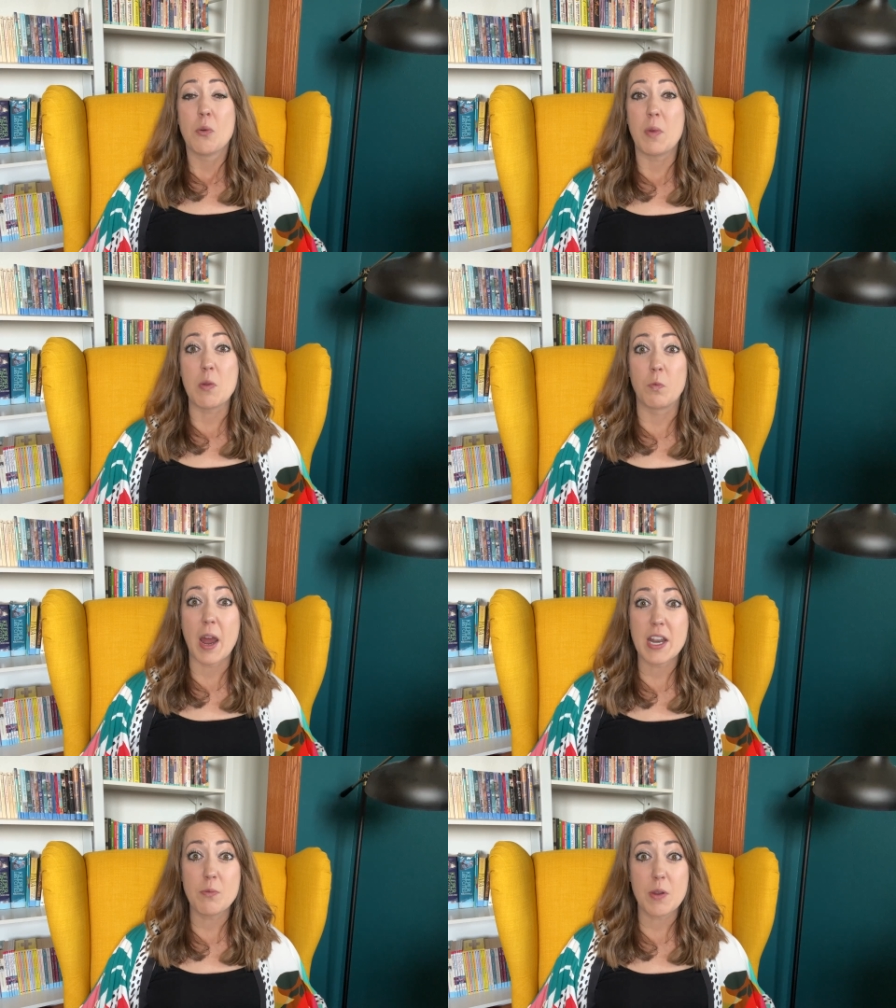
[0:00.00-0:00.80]
We
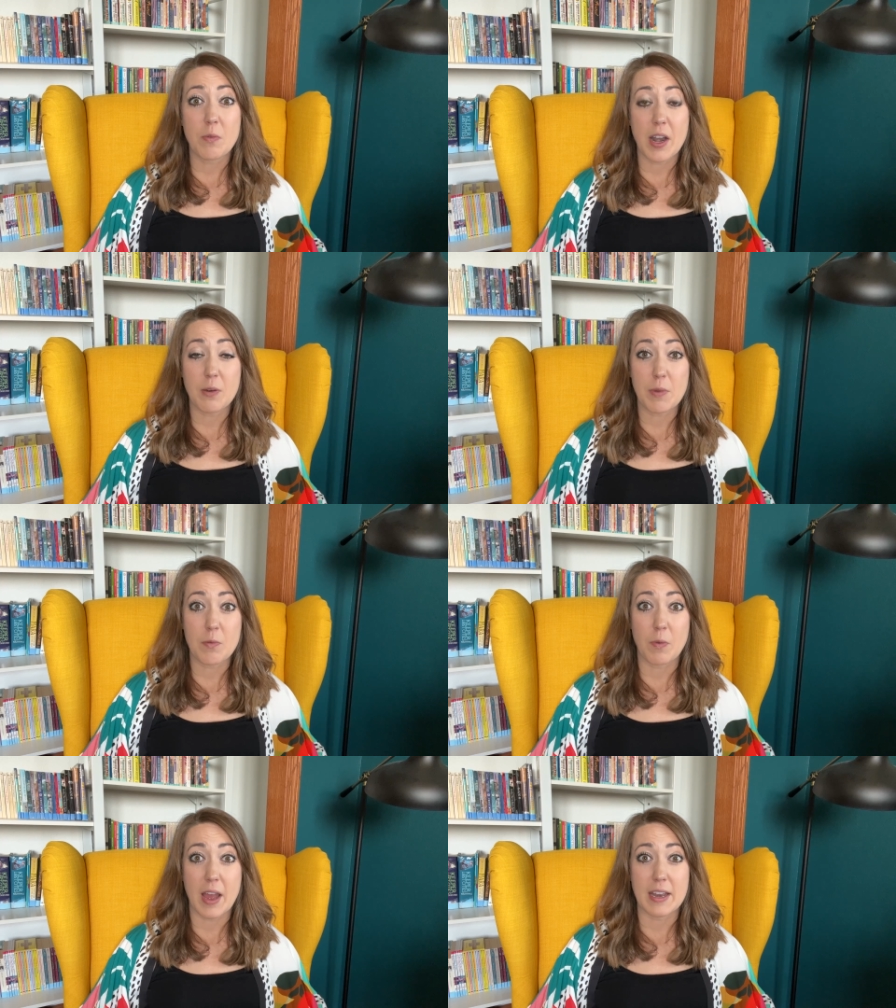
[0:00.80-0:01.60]
run and we run and we
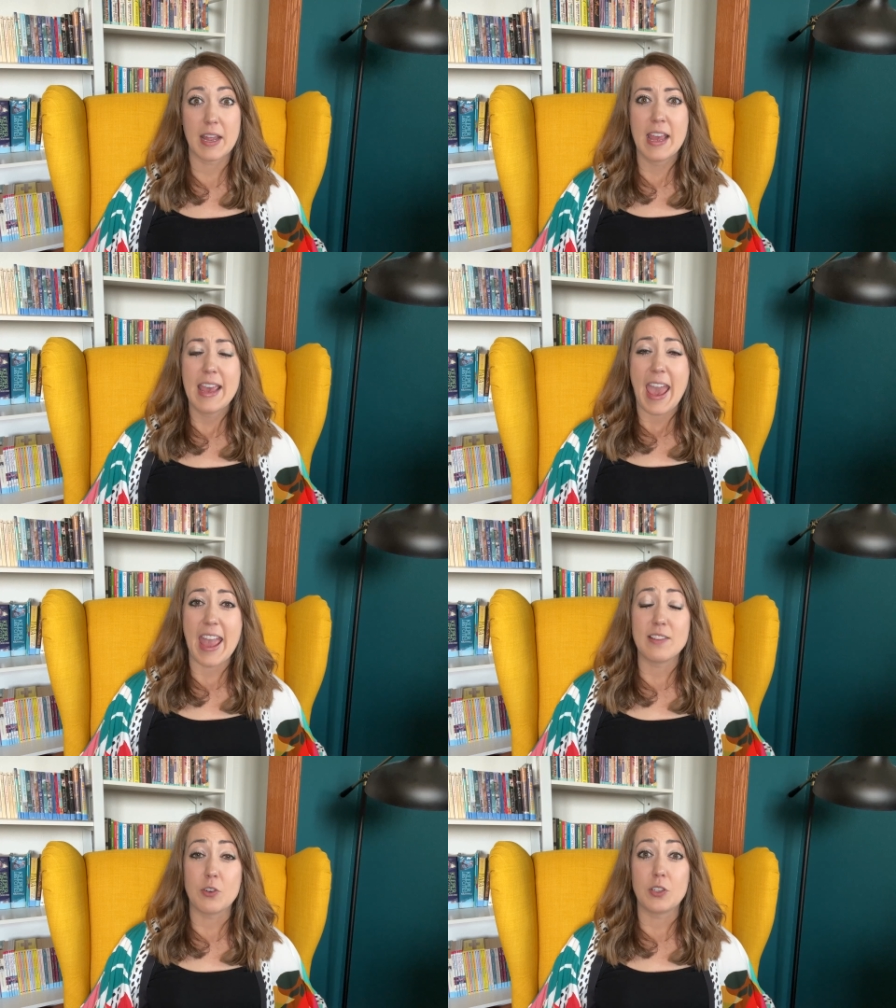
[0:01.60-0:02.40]
run.
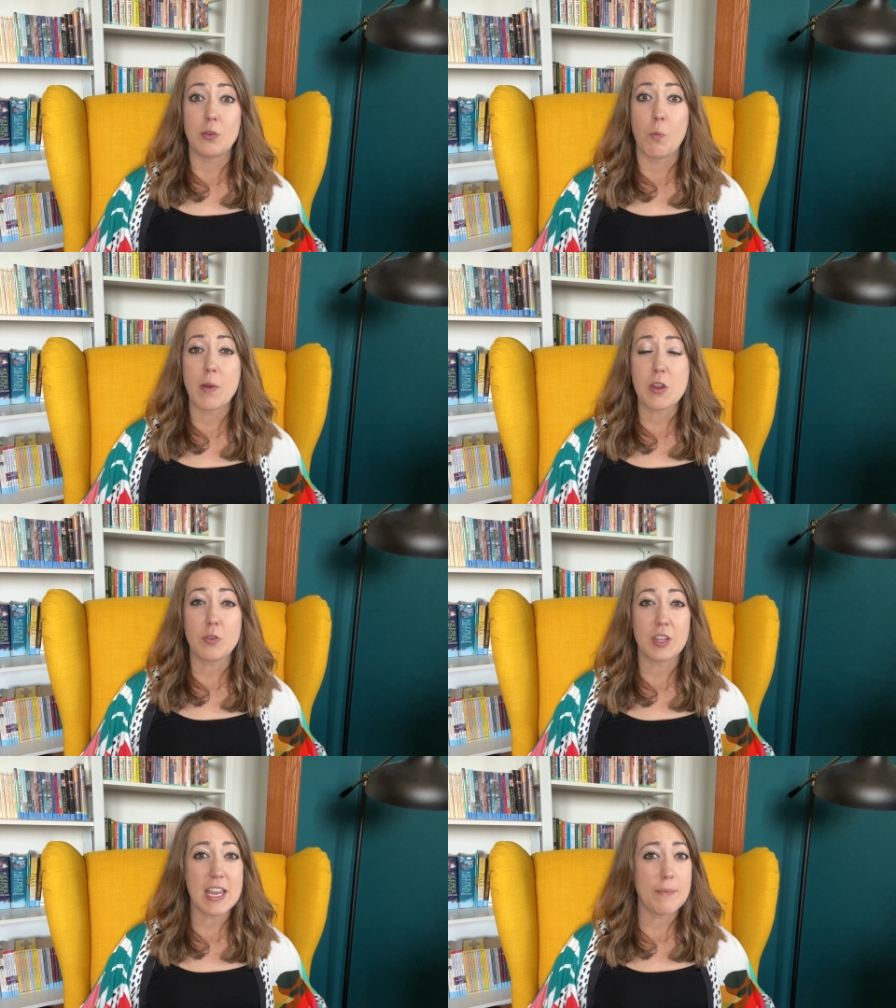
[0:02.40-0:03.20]
And when you
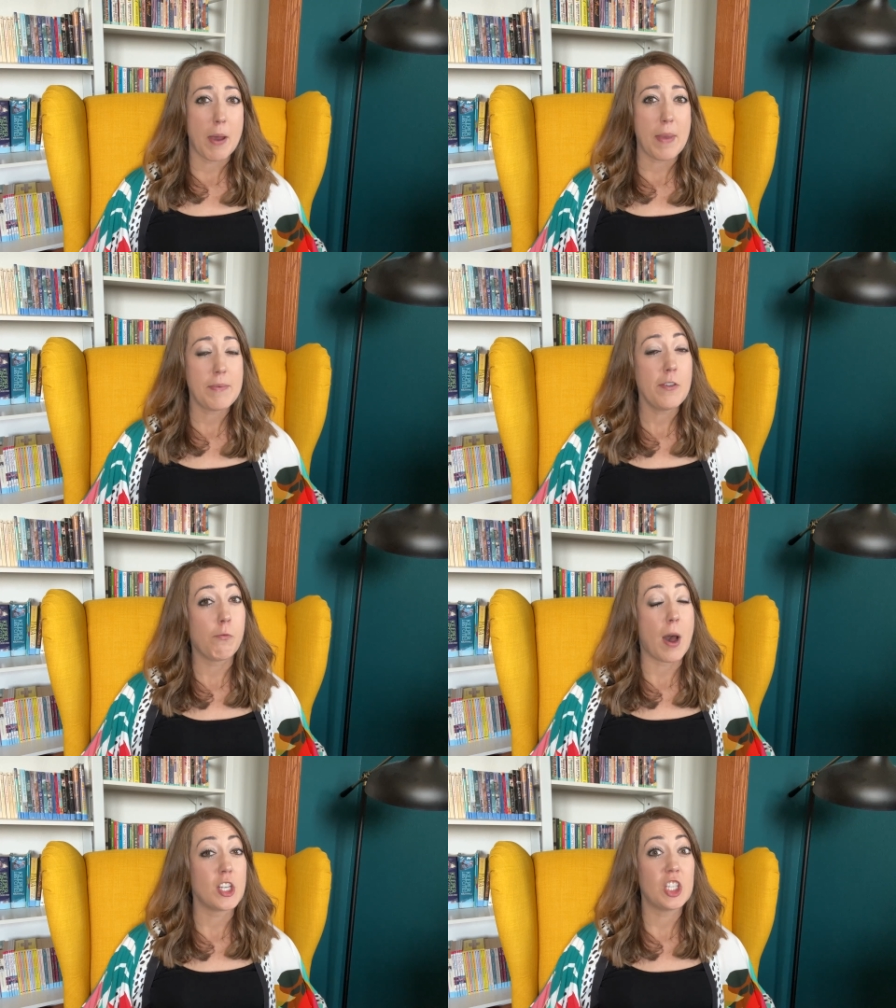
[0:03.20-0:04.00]
think about, maybe you've
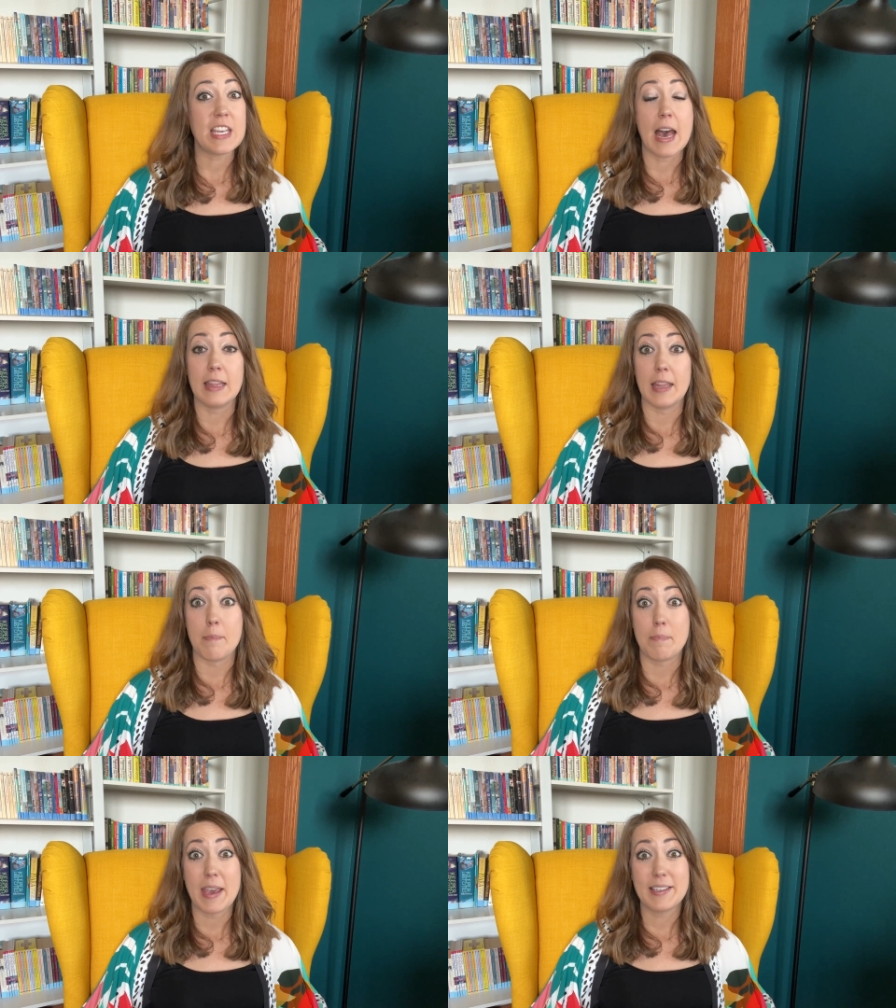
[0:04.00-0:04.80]
watched the
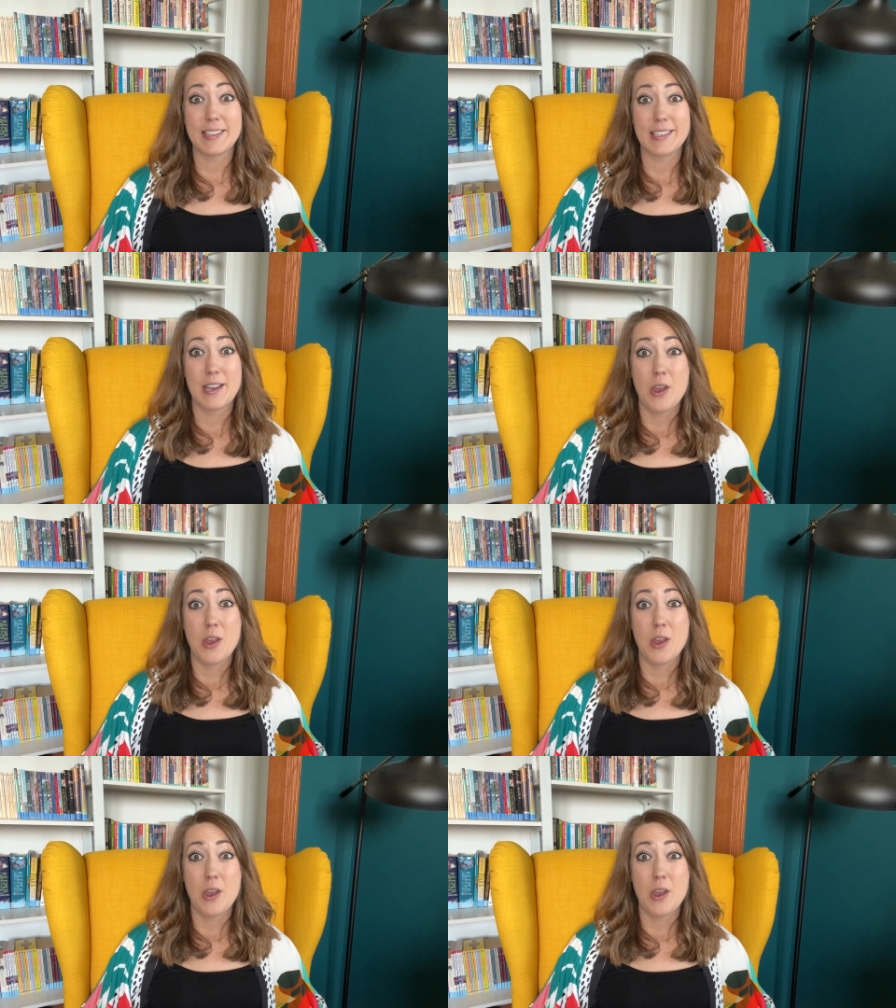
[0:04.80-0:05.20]
Olympics